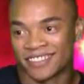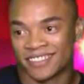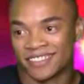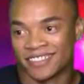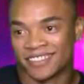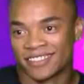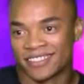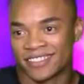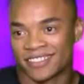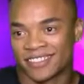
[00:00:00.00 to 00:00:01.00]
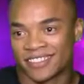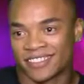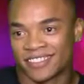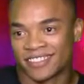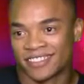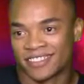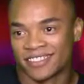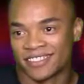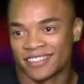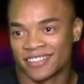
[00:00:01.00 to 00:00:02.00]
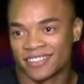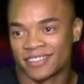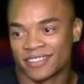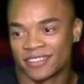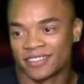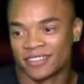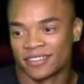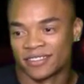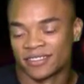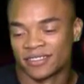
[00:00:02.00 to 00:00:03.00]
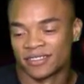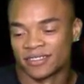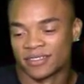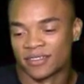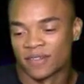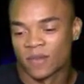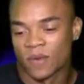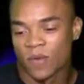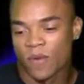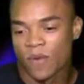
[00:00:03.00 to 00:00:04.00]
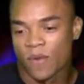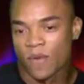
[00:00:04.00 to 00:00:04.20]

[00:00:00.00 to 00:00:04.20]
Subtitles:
The person shown says nothing.